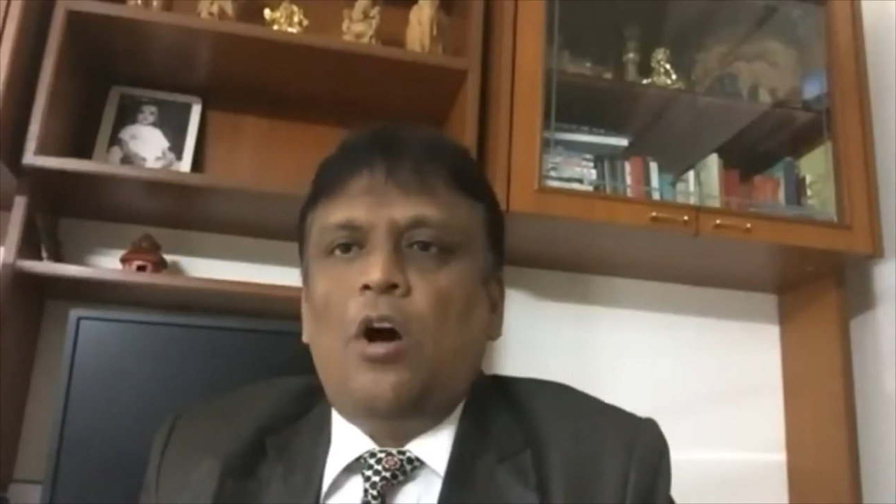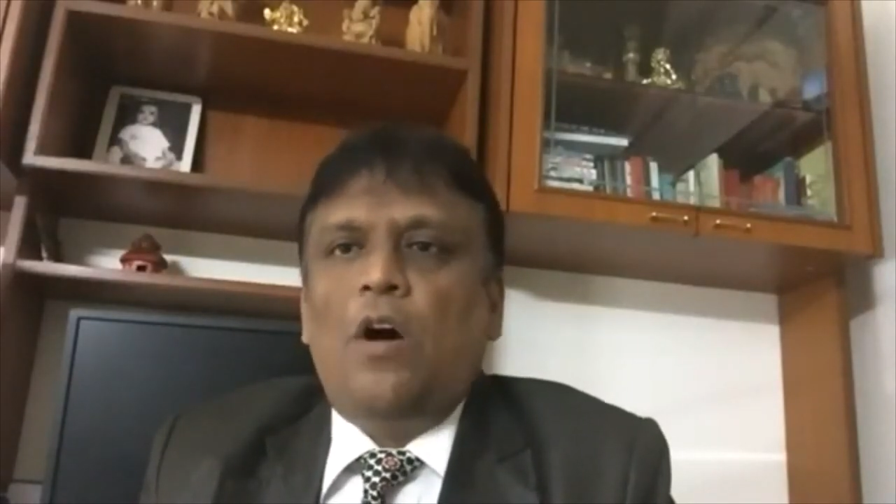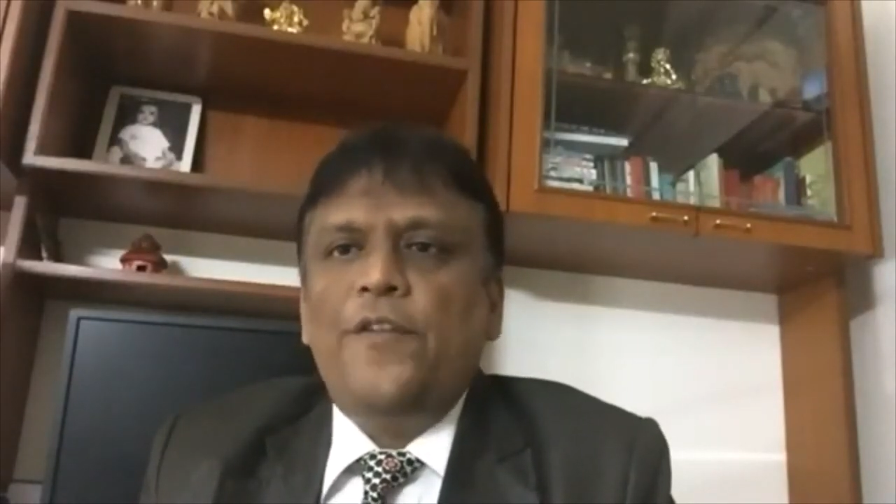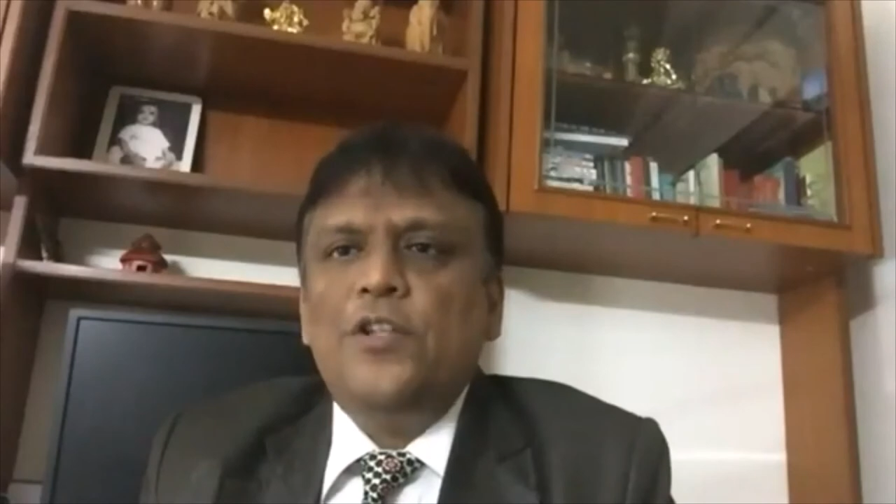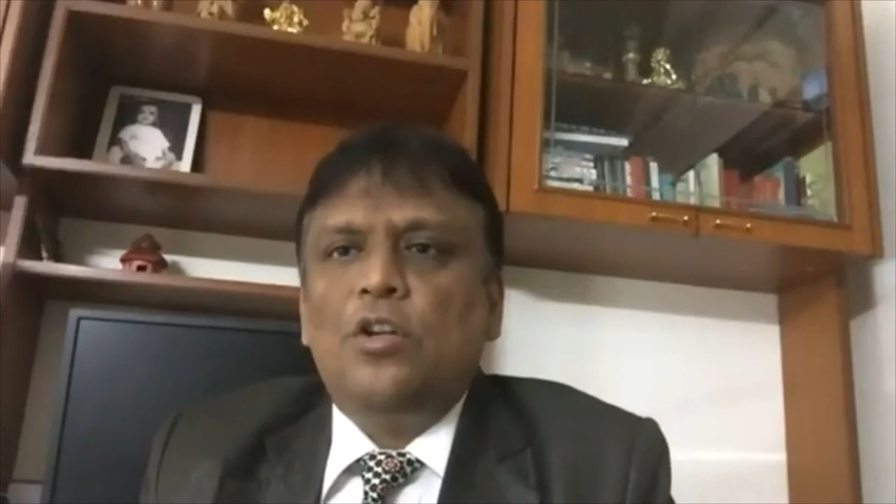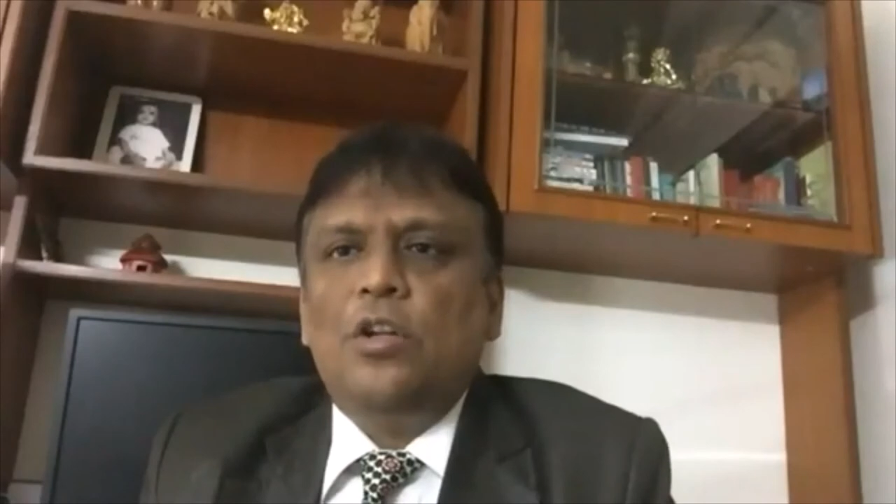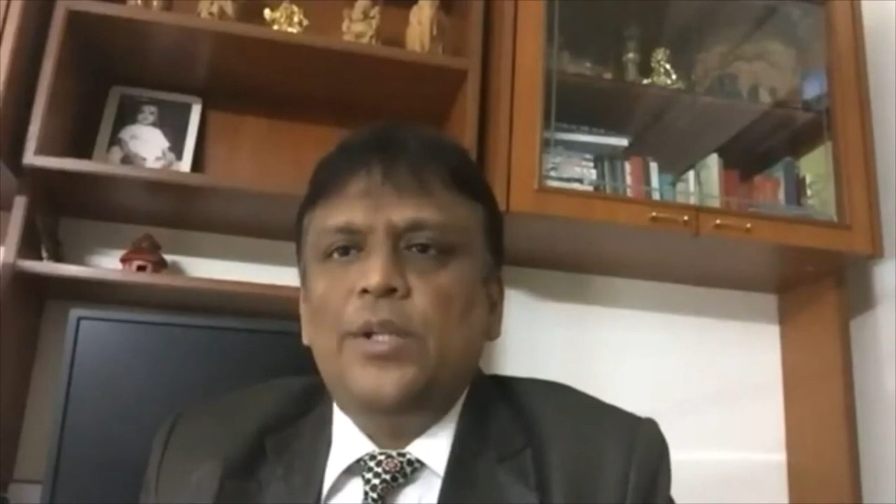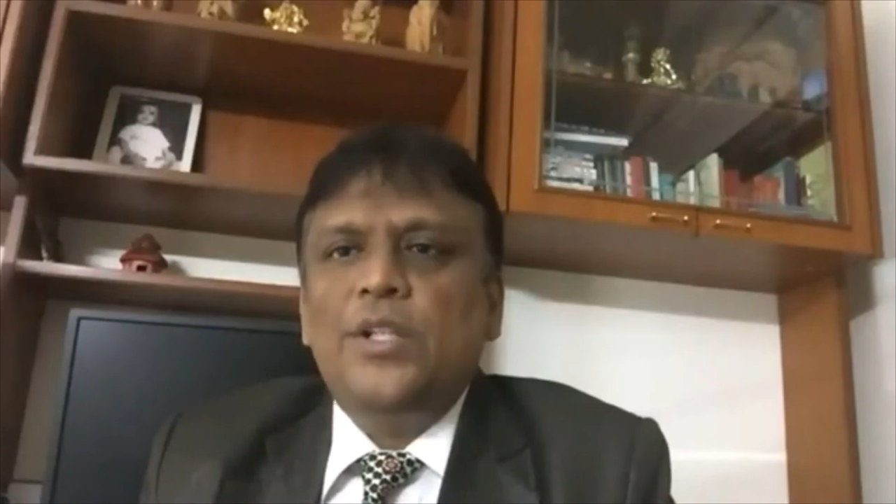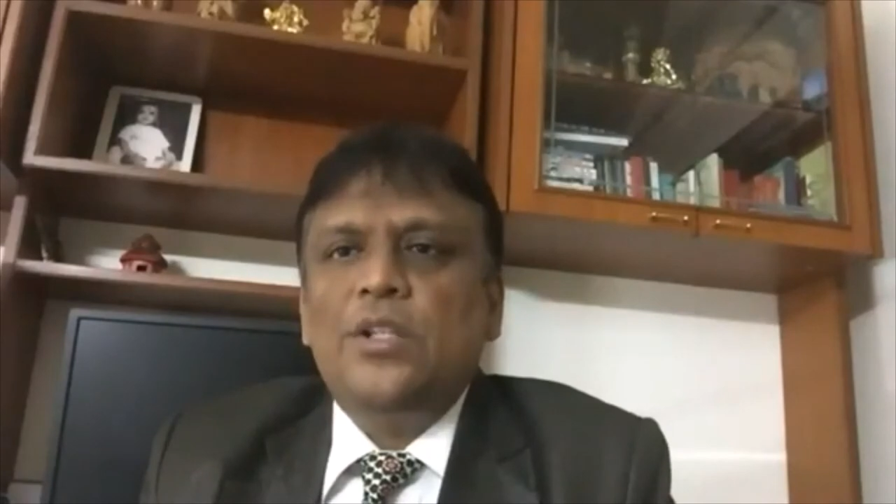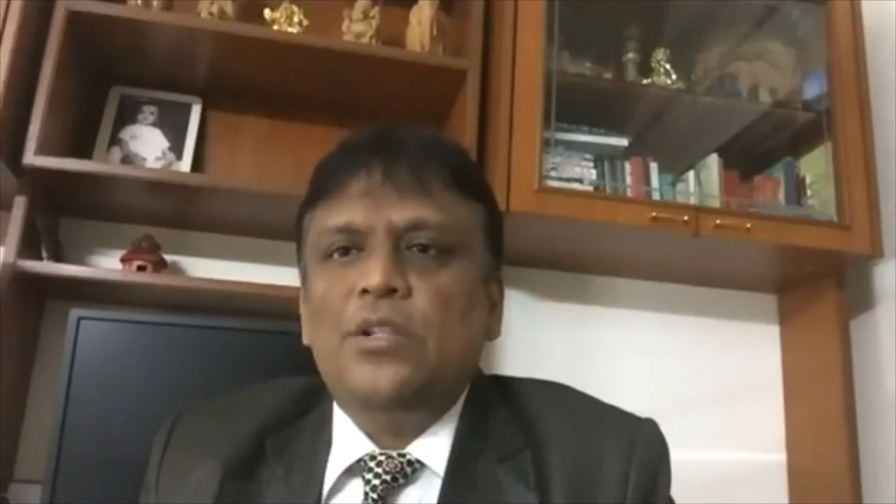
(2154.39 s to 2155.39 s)
Office
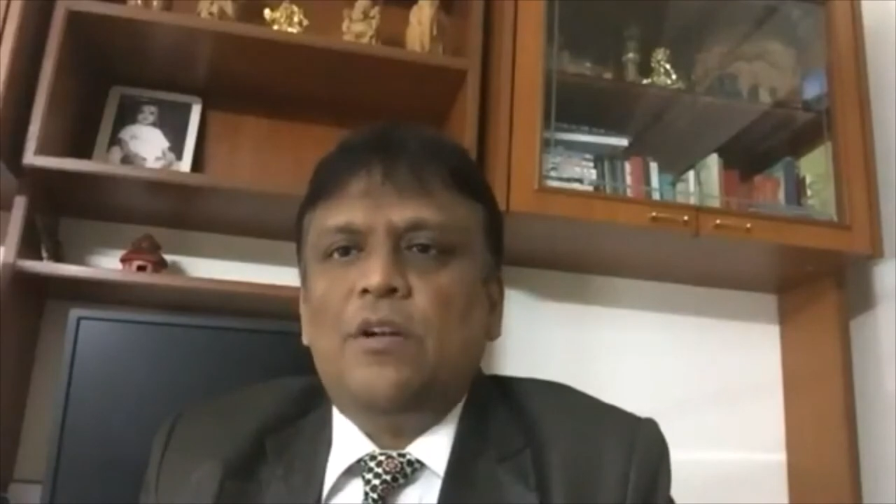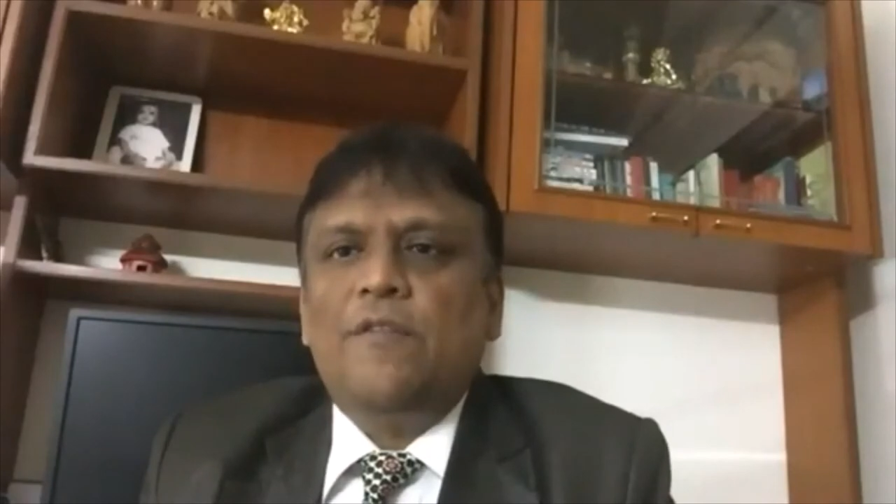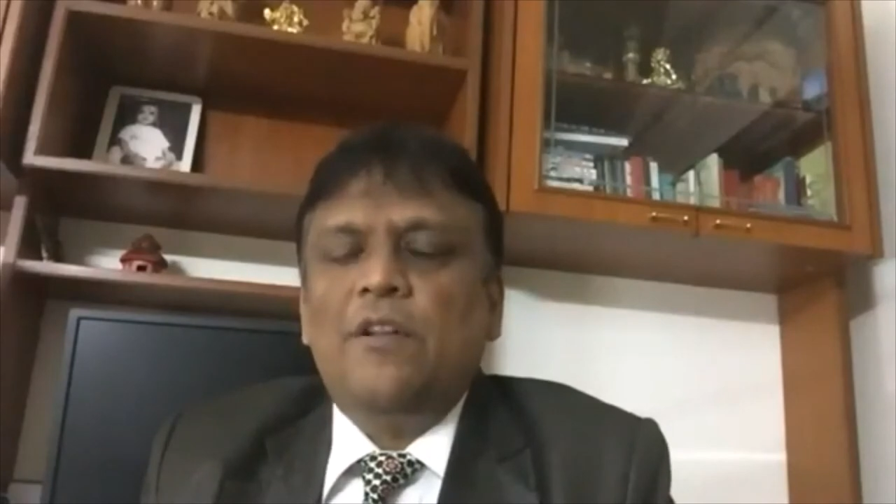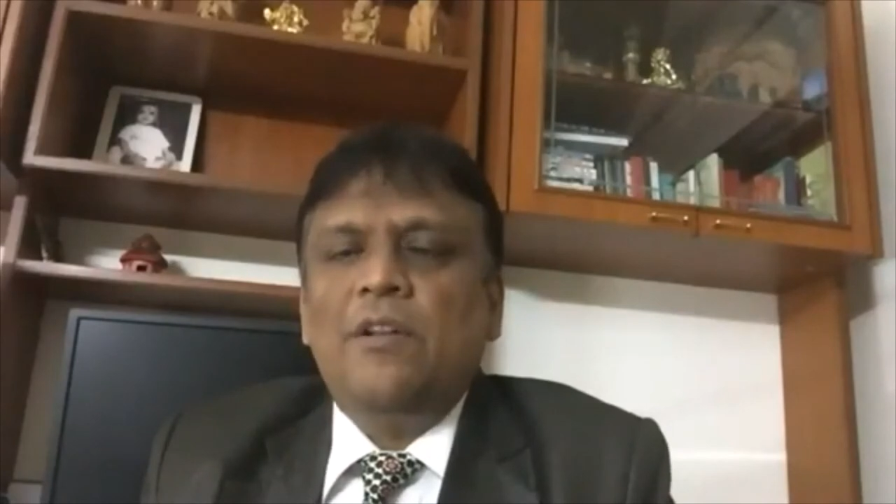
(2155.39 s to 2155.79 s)
automation software